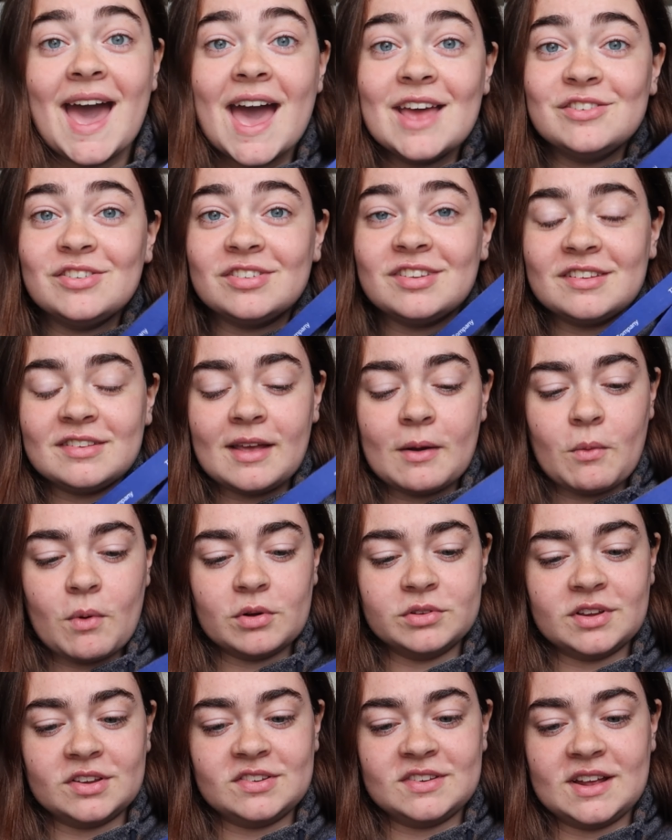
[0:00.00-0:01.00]
It just says like
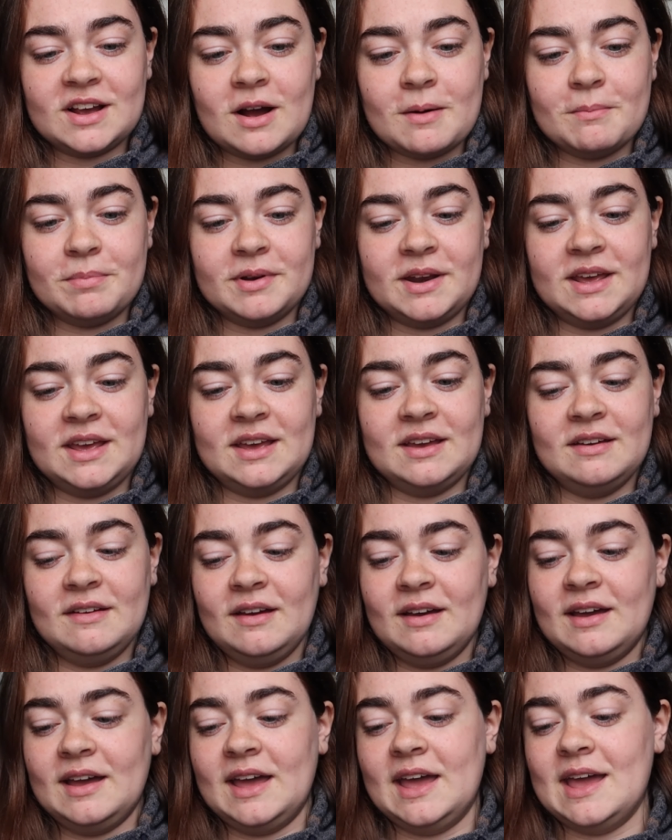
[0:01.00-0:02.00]
Walt Disney Company.
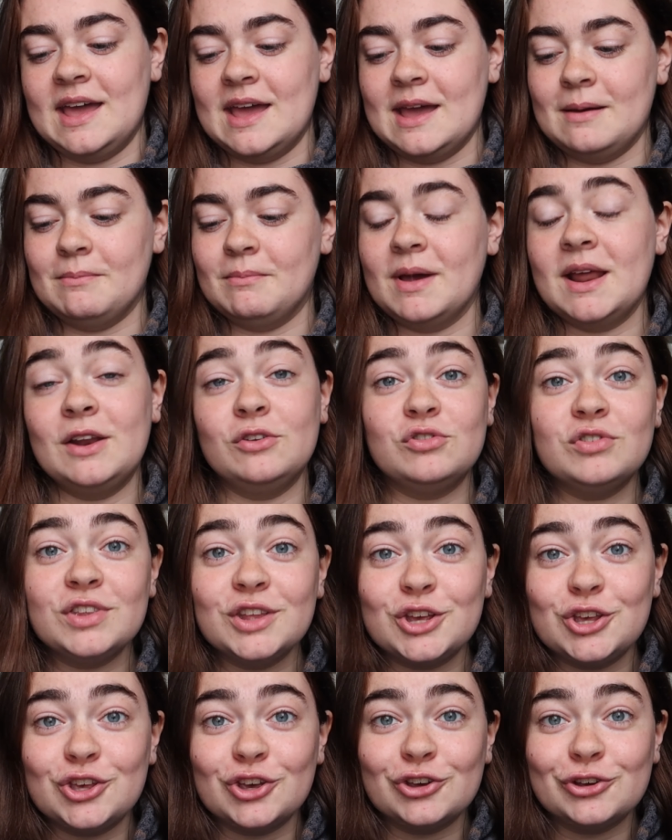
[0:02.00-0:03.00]
And it's really
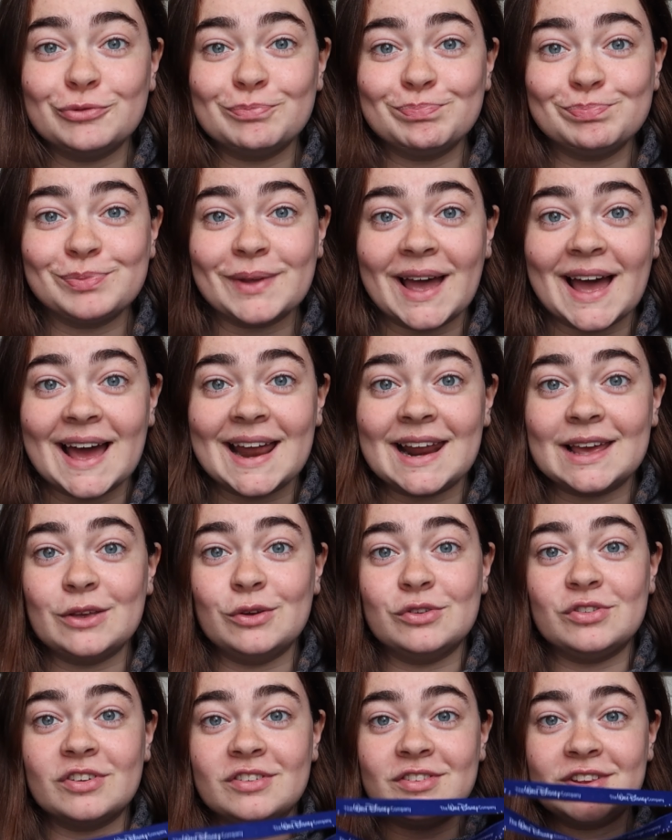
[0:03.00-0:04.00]
cute. And I
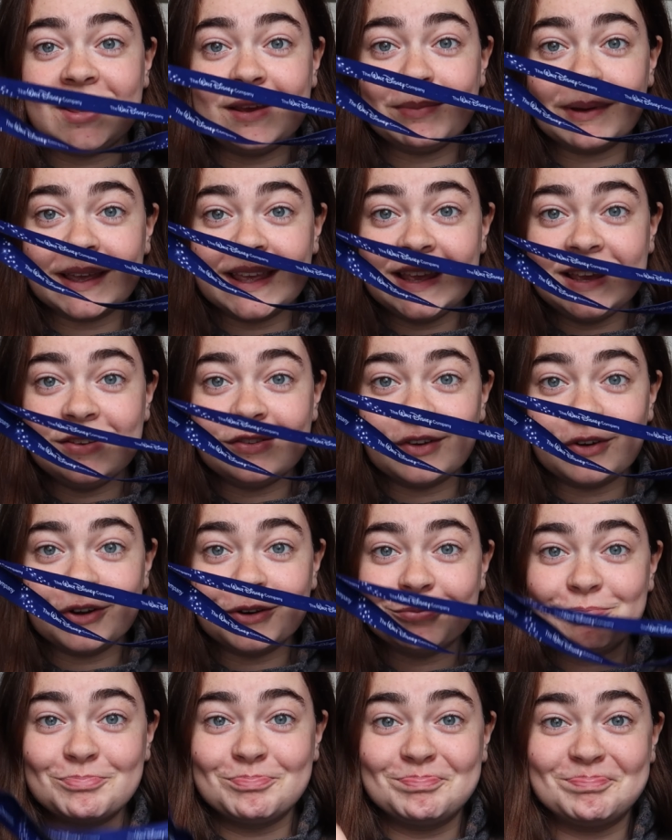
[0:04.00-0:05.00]
use it to keep my keys
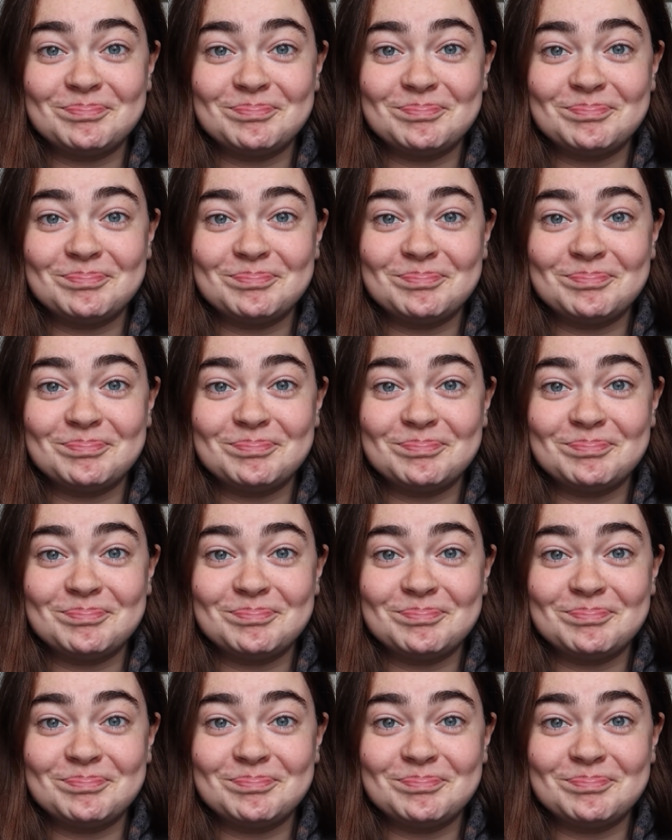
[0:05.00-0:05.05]
on.